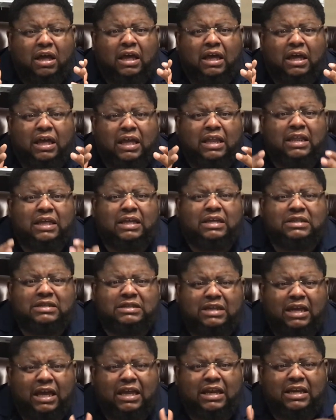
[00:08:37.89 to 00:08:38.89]
it
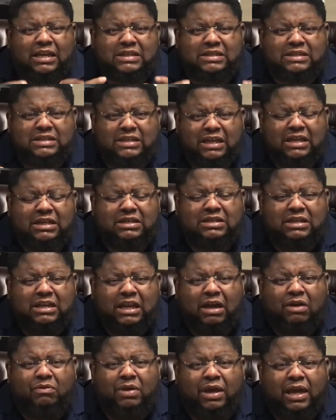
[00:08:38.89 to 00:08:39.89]
is a decision
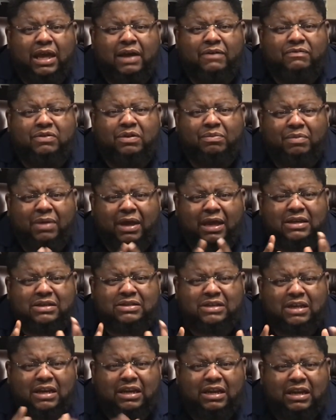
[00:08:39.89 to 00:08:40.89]
that we have to make
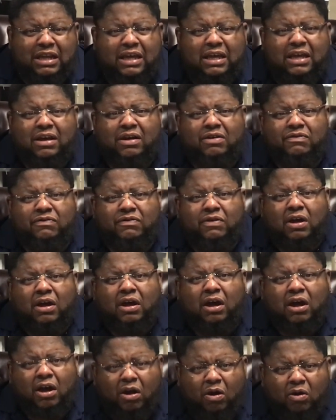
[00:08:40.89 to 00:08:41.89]
to live
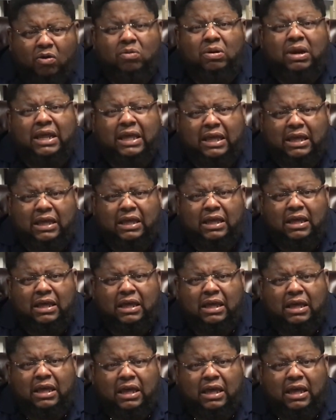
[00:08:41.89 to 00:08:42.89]
holy.
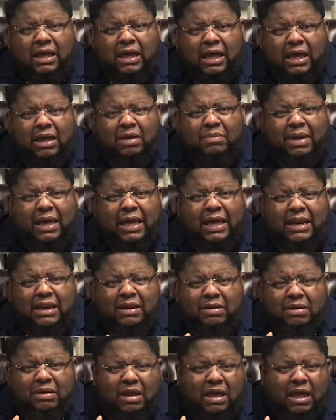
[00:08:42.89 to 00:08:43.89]

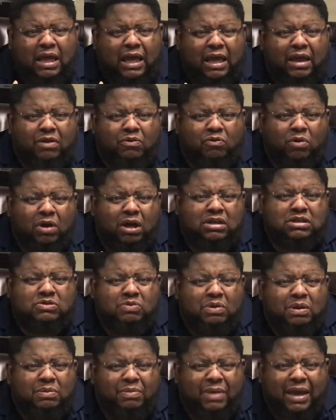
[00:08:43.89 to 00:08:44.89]
Amen. And once
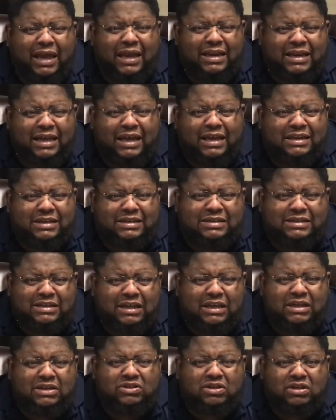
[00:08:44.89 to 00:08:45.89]
we make that
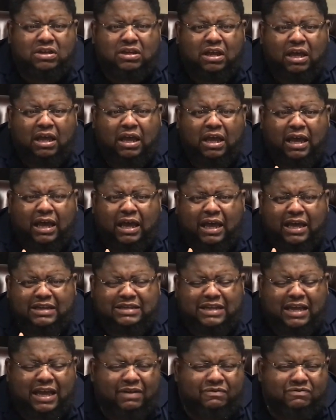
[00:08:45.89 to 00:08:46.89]
decision,
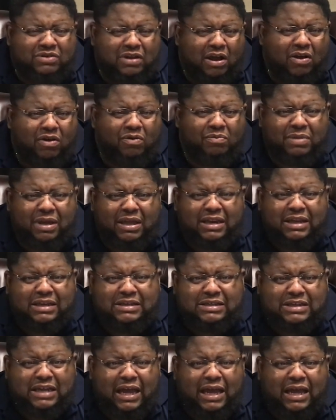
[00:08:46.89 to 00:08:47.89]
as I've taught many
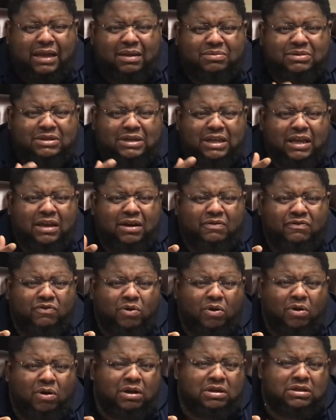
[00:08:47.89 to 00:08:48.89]
times, then of
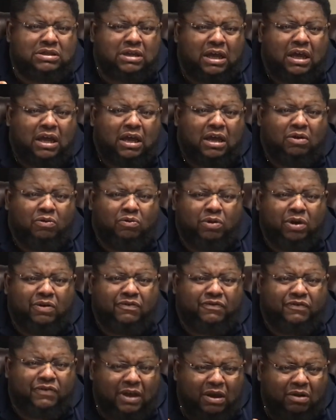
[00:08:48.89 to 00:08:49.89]
course we're
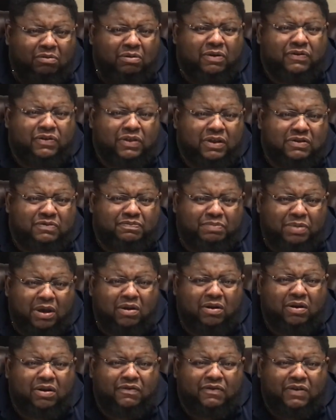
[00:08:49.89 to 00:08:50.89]
filled with the
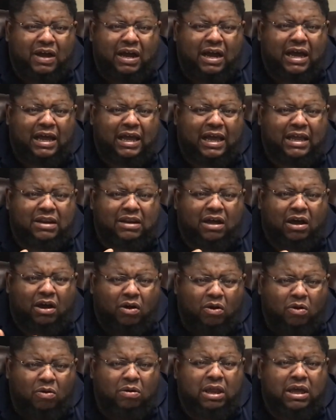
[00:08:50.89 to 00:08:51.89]
Spirit of God and the
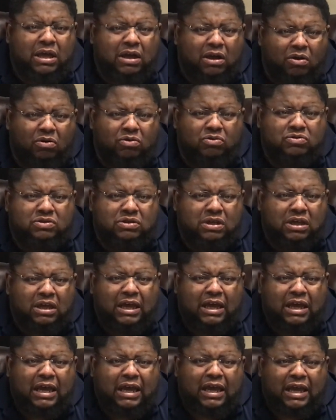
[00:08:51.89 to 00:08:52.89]
Holy Ghost.
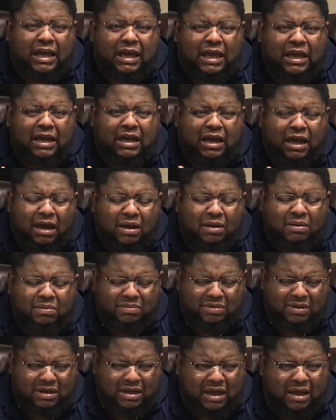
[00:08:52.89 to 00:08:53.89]
It
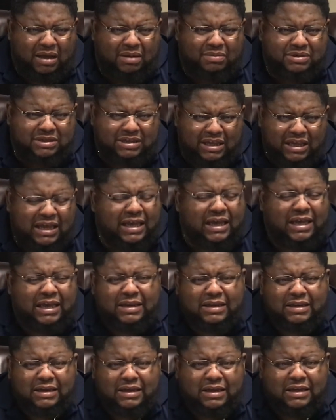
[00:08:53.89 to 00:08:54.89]
comes
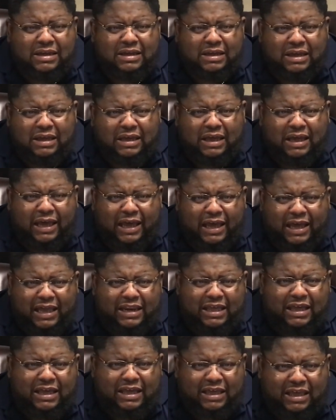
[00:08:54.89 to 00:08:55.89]
in
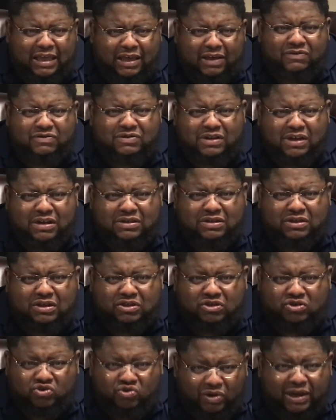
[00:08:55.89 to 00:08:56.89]
and it gives us the
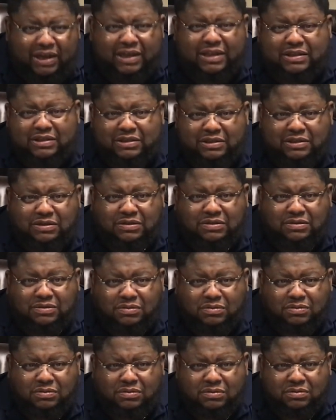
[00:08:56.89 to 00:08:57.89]
strength.
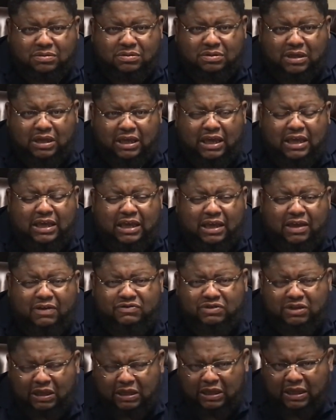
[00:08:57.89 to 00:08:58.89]
It
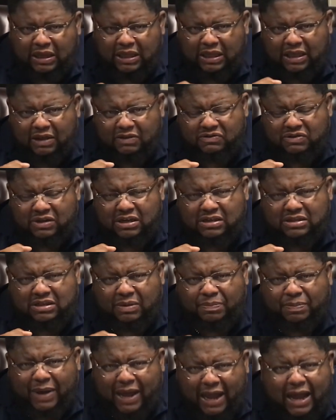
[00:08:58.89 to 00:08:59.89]
gives us the
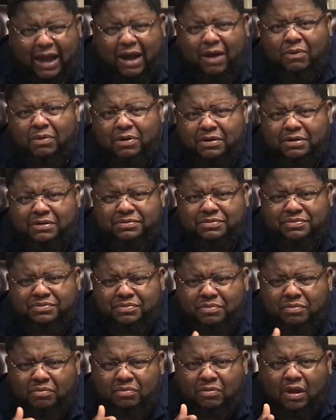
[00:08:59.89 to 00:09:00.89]
power
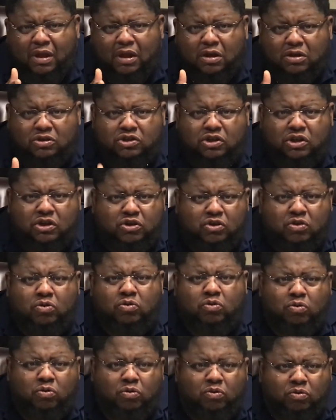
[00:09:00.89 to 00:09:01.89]
to
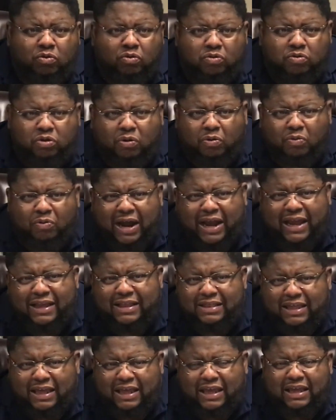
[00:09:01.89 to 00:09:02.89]
do the right
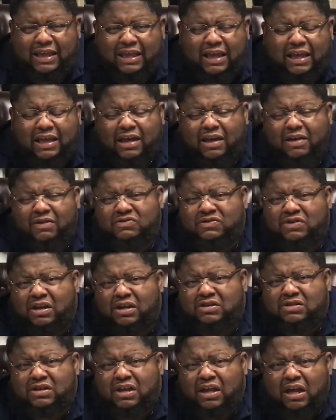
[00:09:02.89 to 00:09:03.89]
thing. It gives
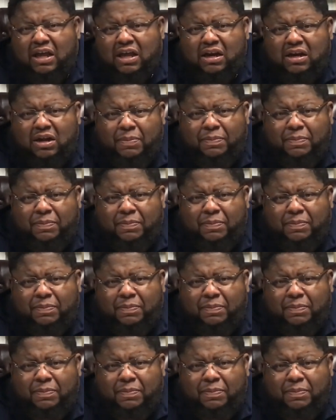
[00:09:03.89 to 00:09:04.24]
us the